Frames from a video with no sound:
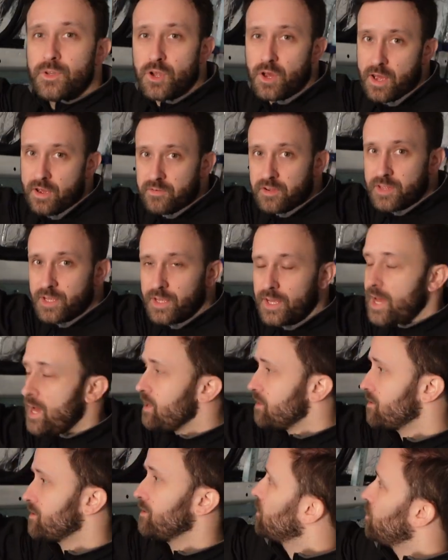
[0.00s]
not everything
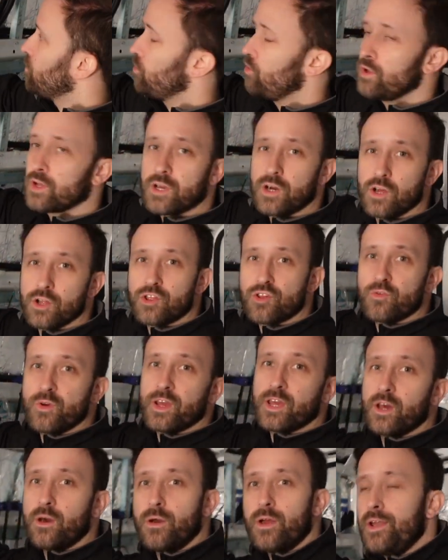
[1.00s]
yet. Got all the
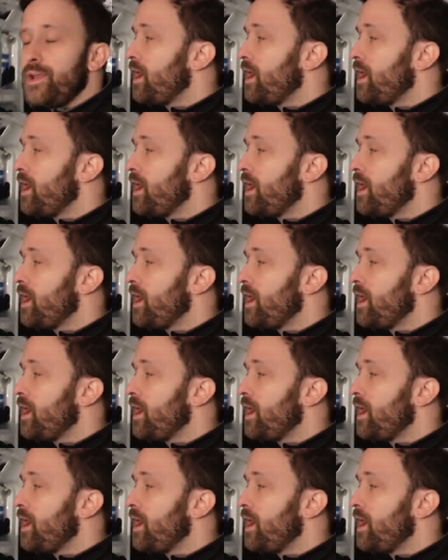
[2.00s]
conduit going